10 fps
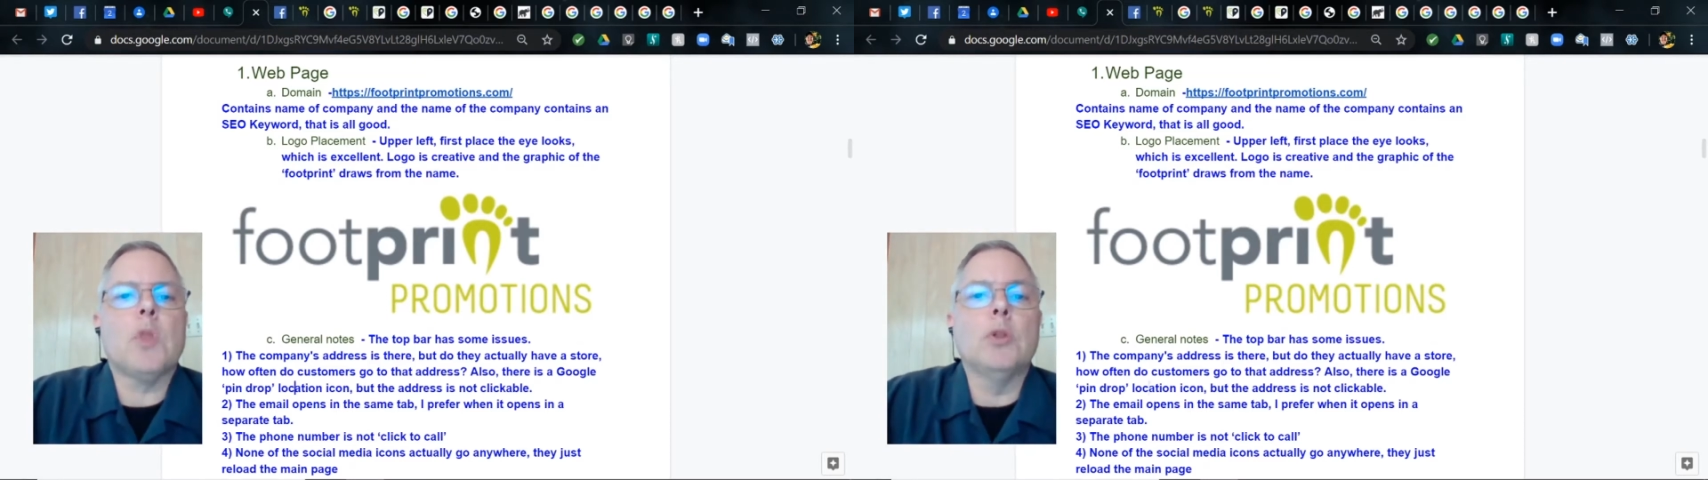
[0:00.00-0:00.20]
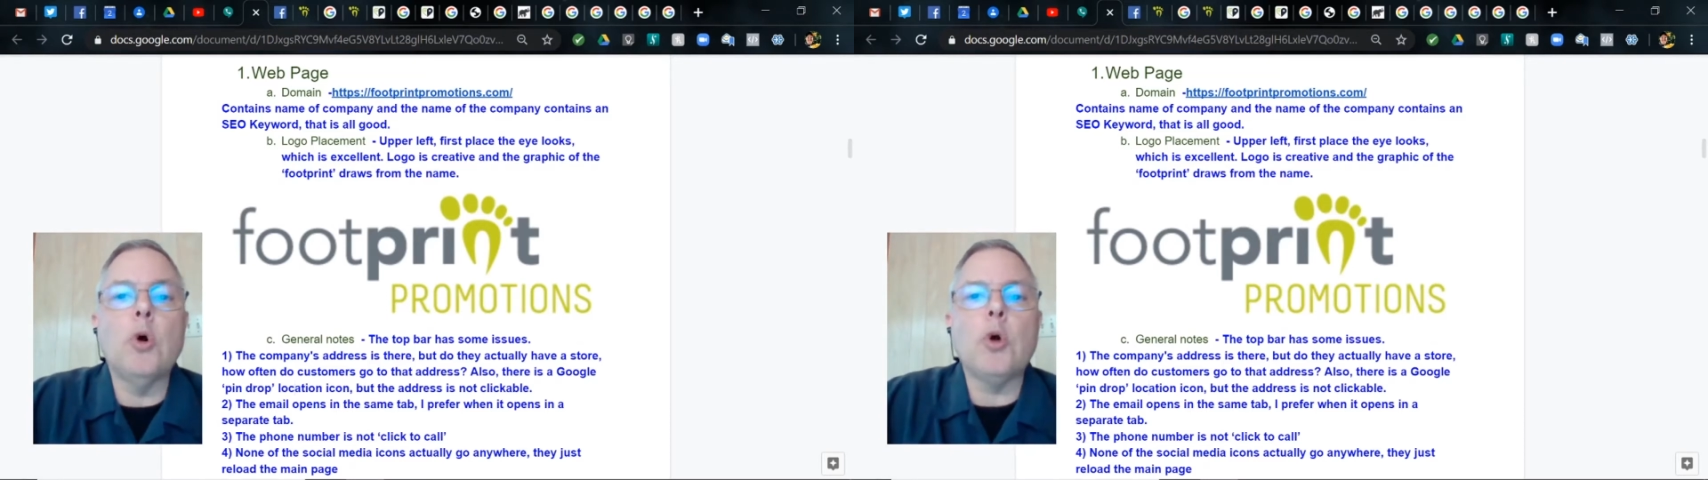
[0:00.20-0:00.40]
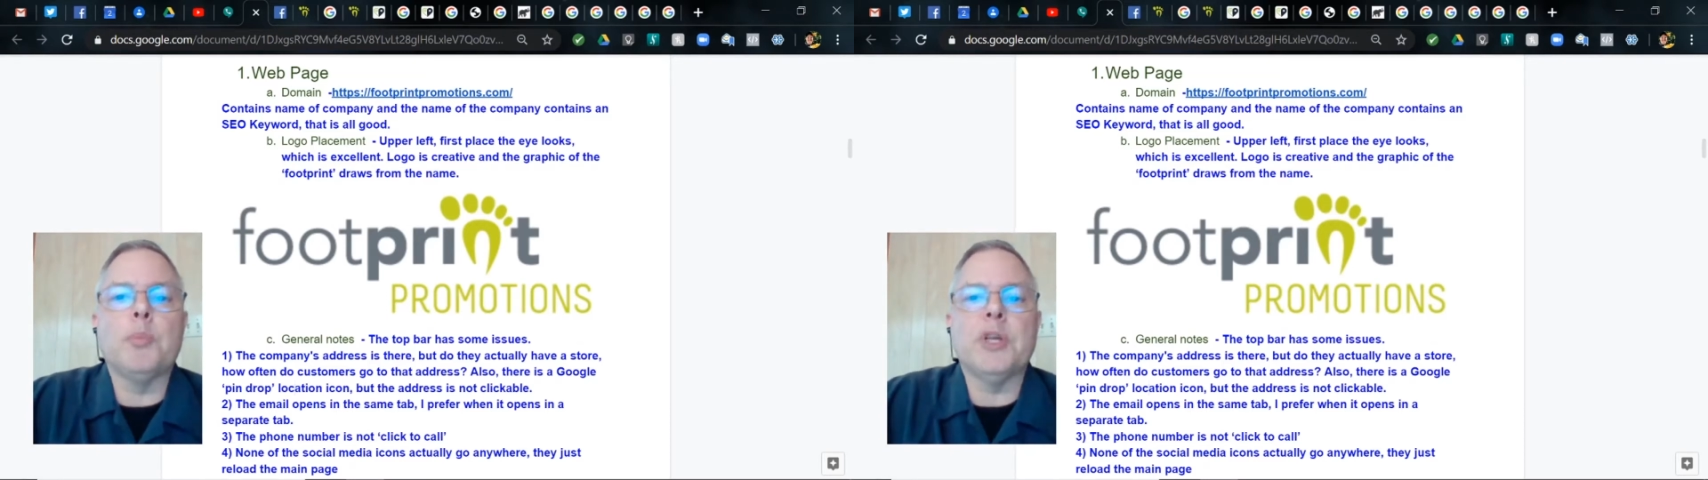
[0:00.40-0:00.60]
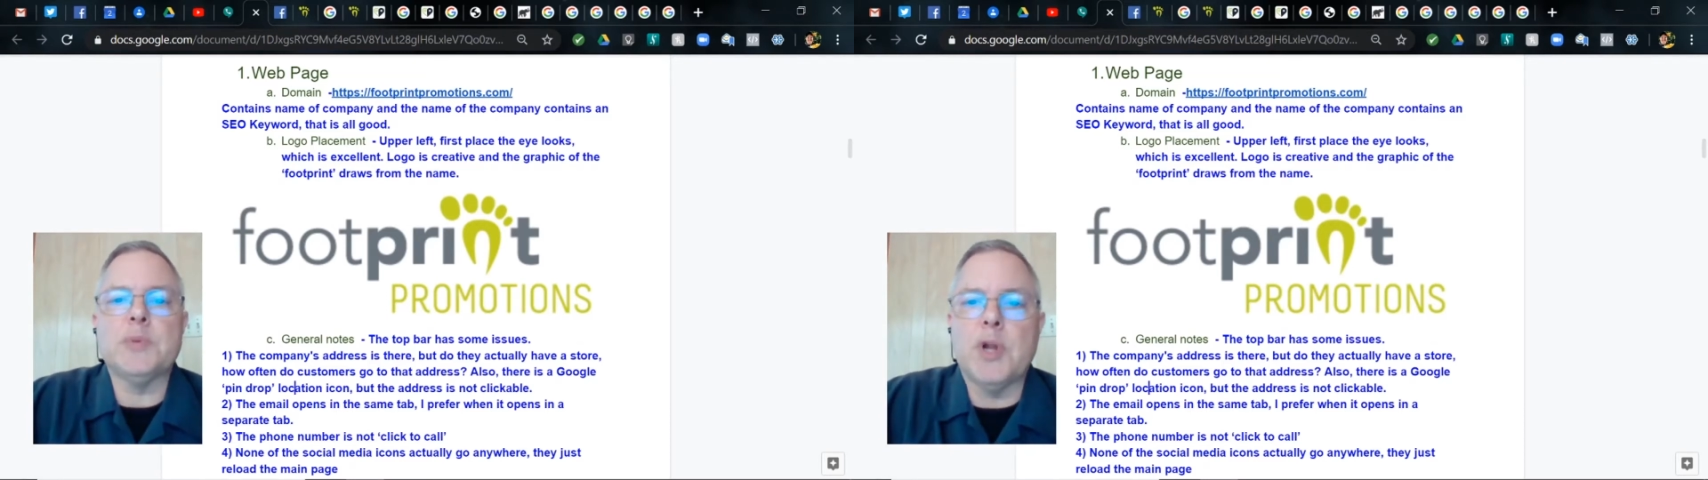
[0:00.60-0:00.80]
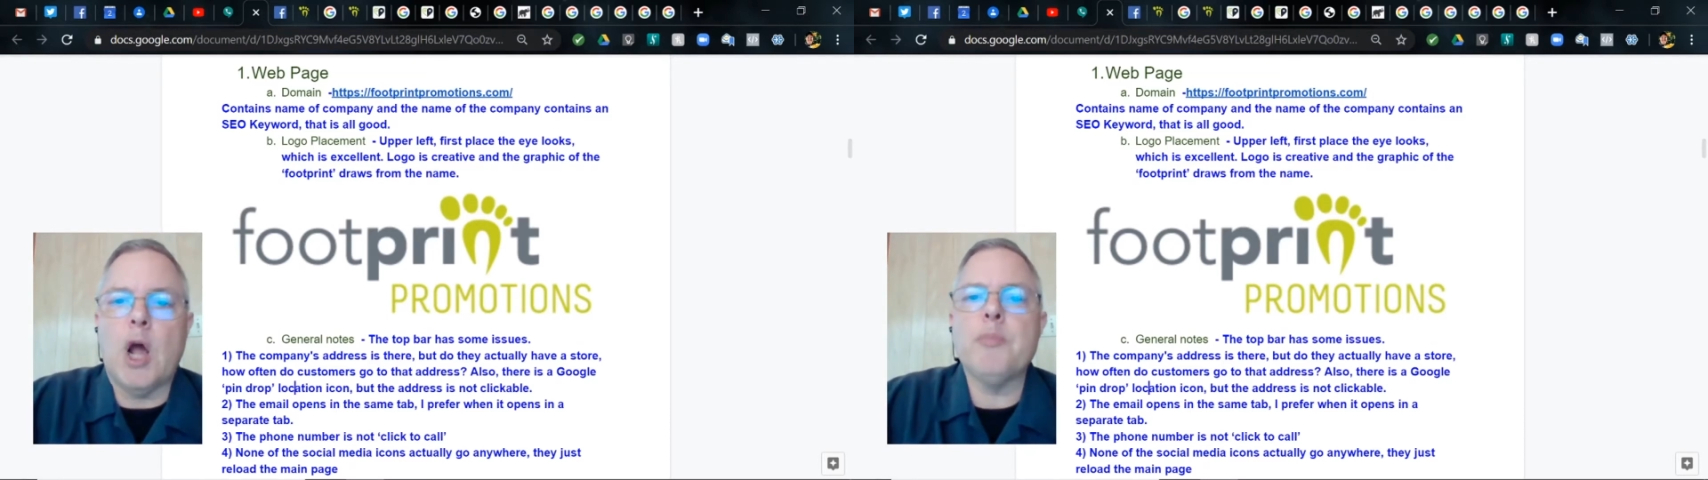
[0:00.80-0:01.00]
Logo
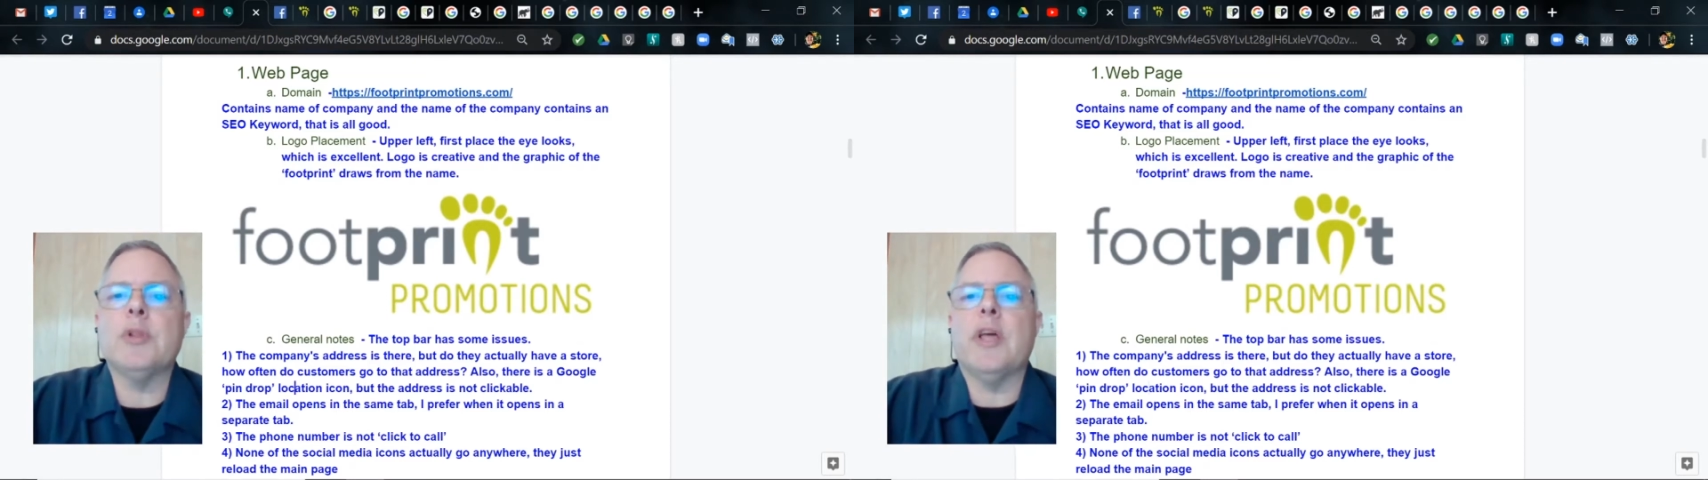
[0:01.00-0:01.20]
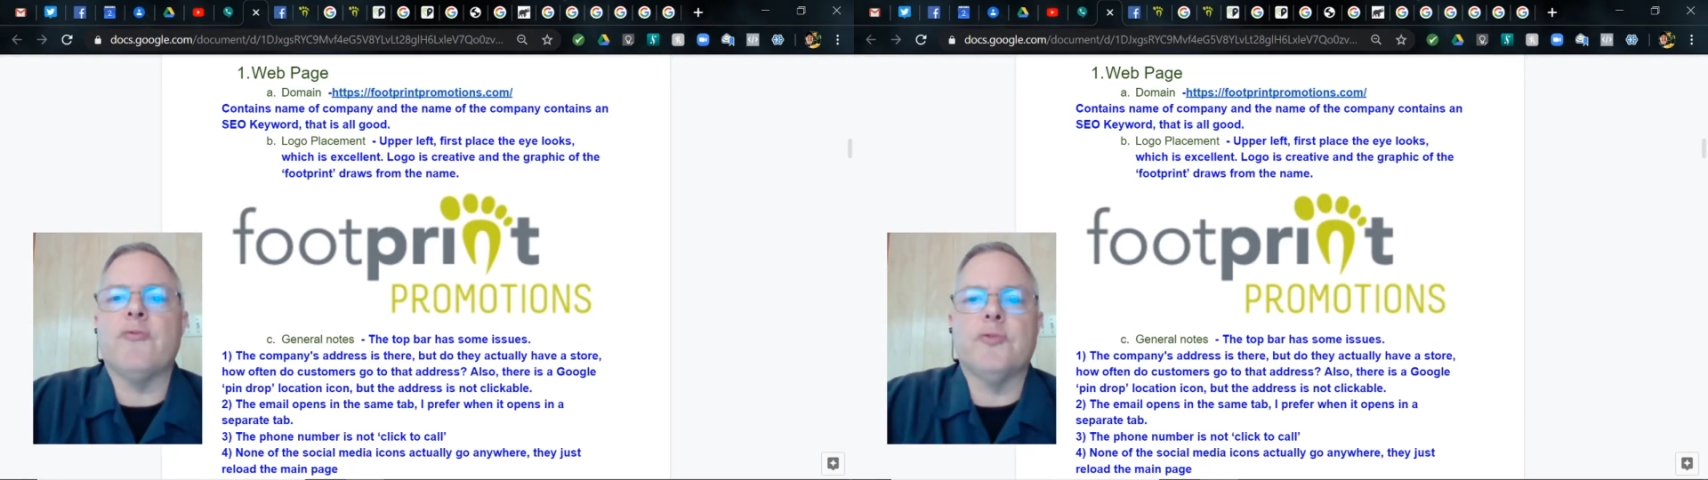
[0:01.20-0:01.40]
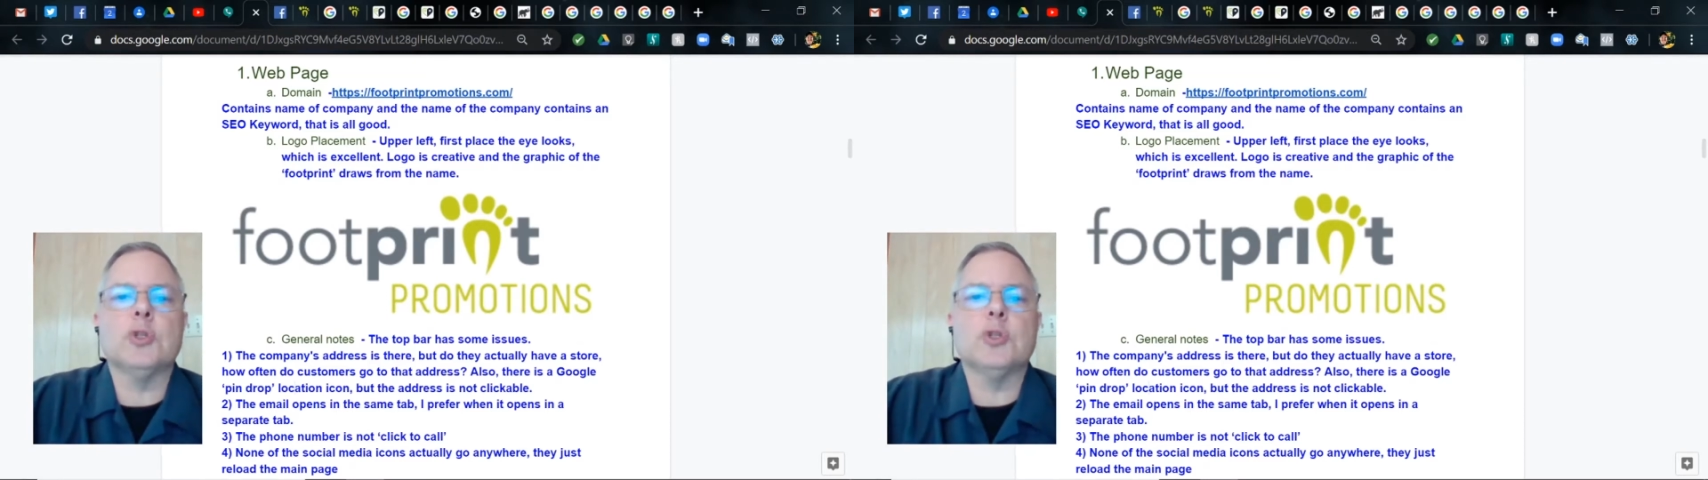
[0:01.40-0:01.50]
placement, upper left,